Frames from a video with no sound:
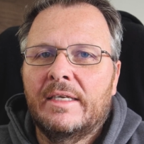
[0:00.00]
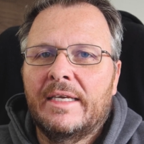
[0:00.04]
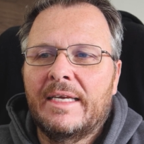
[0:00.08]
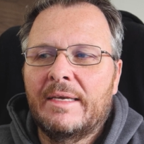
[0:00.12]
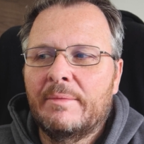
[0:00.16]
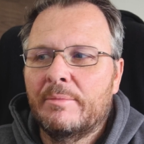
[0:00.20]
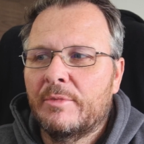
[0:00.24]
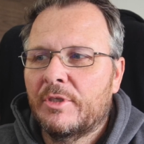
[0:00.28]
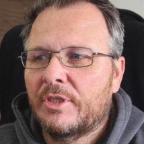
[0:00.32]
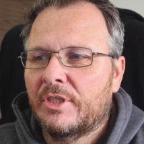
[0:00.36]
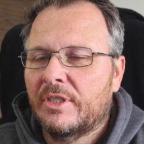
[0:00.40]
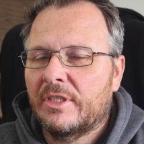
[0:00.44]

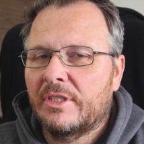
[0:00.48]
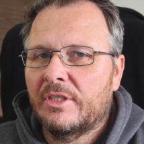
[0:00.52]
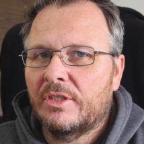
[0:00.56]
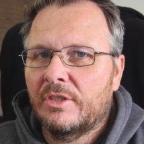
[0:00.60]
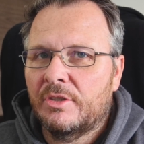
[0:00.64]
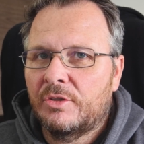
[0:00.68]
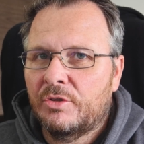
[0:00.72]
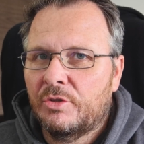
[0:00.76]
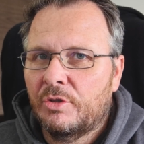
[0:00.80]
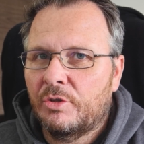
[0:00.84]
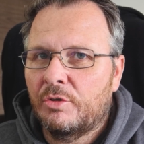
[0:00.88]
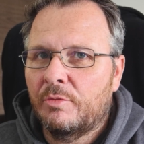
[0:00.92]
images
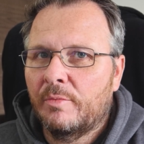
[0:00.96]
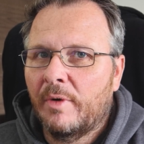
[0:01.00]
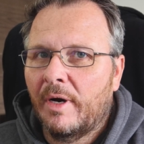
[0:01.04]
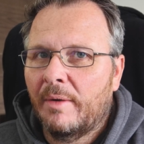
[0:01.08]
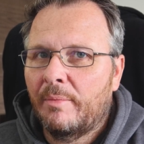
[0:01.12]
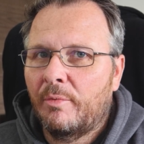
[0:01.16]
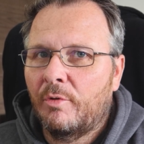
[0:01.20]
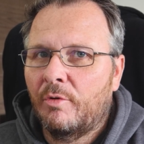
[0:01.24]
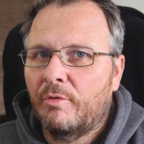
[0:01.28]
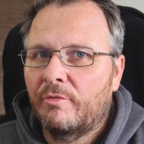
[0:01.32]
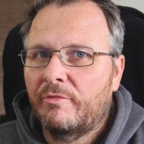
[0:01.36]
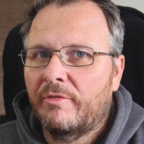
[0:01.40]
to my
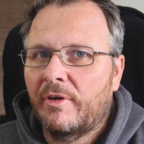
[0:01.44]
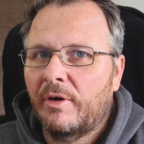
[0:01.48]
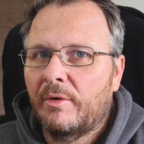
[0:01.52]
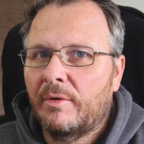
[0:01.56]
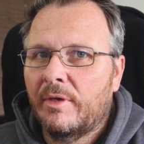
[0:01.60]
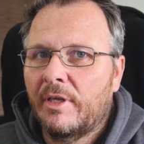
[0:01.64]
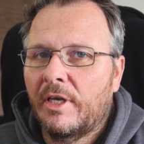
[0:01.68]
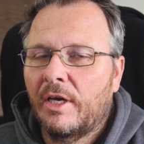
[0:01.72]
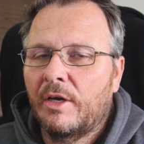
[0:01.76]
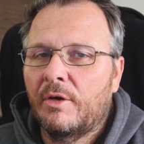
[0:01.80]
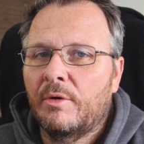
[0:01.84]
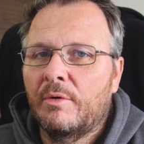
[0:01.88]

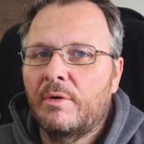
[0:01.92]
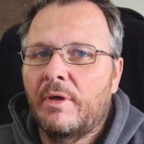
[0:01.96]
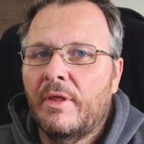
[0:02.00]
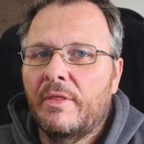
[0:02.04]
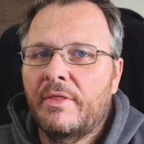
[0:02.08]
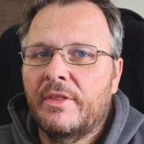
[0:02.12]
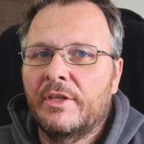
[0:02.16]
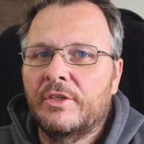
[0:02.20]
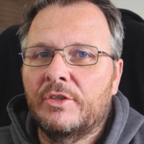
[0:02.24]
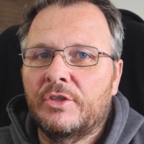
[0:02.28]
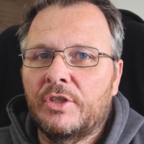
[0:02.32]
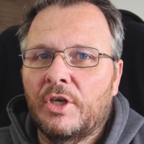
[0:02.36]
portfolio
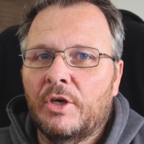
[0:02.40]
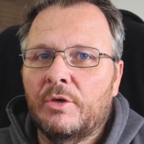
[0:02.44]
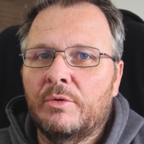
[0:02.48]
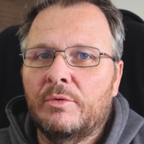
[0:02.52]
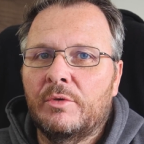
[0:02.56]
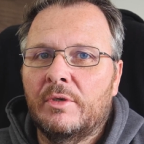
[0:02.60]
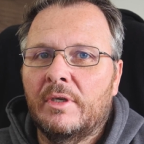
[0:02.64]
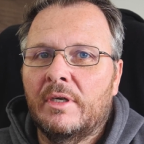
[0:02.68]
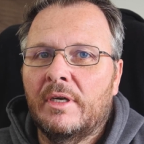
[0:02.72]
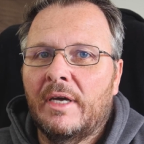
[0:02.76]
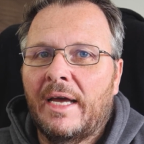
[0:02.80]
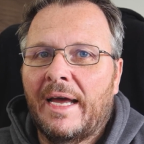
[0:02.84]
that
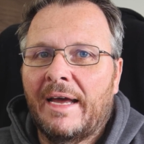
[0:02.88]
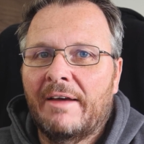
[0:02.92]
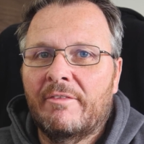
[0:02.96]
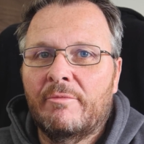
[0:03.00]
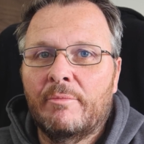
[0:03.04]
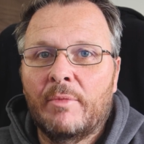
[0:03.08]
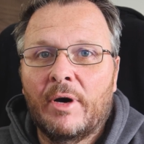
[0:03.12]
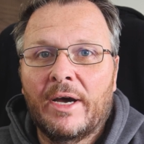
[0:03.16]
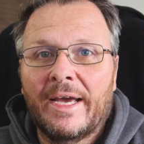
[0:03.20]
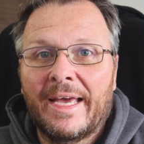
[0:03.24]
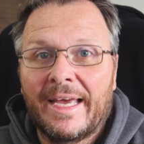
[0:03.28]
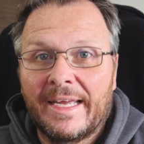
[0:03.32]
don't have
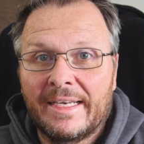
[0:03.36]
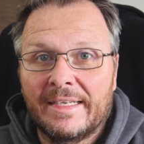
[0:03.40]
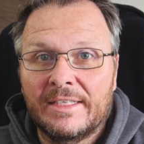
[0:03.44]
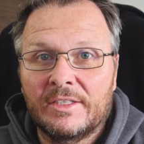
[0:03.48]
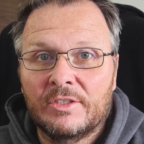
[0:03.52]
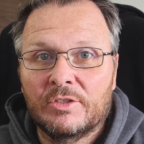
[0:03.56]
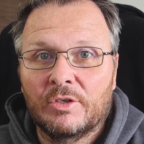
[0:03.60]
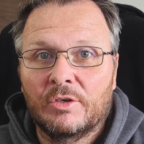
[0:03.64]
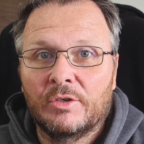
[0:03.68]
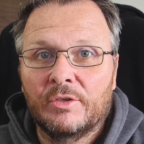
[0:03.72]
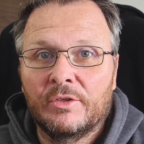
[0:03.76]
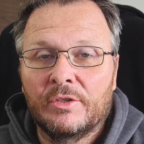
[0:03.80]
my
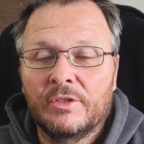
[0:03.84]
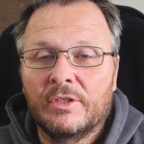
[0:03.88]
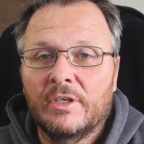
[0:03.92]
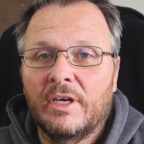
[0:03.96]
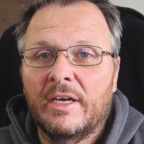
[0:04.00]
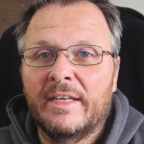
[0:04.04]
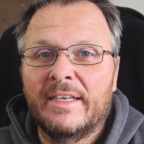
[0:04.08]
edits on,